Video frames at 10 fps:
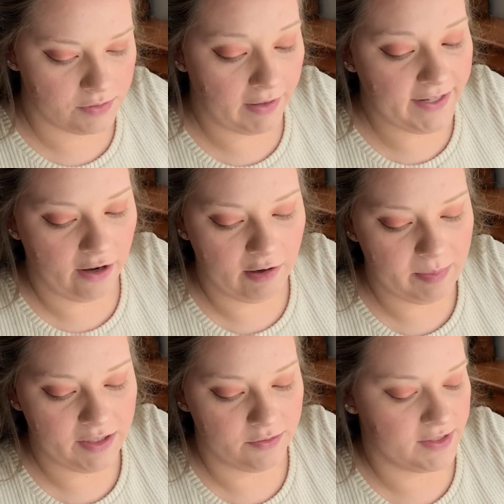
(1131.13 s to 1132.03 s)
Right now I've
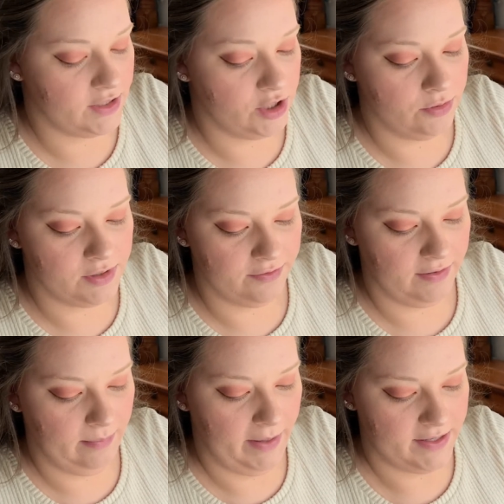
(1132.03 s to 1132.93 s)
been using two
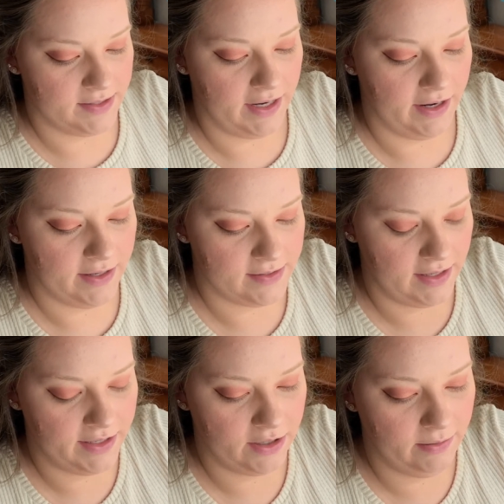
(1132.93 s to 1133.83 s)
different mascaras.
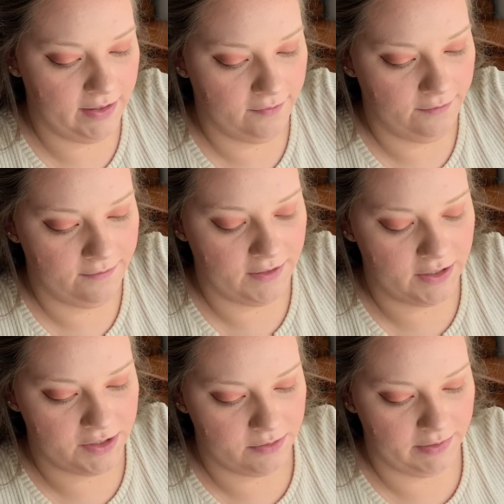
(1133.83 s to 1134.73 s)
I go in
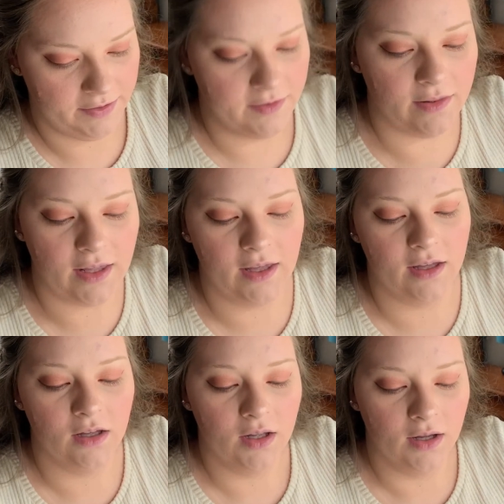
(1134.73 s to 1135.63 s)
first with the
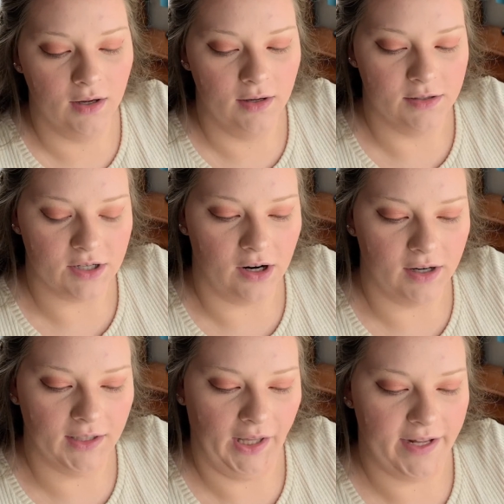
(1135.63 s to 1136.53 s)

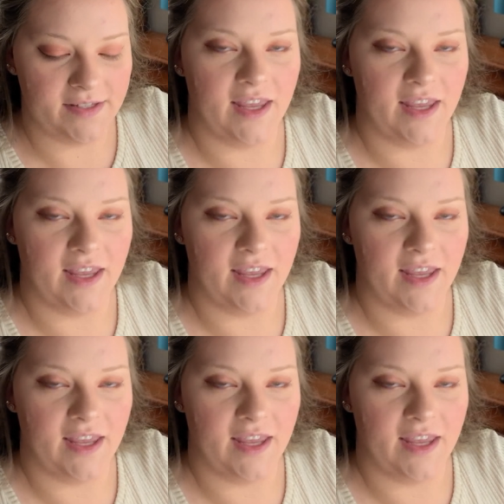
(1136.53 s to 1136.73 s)
Tarte Lights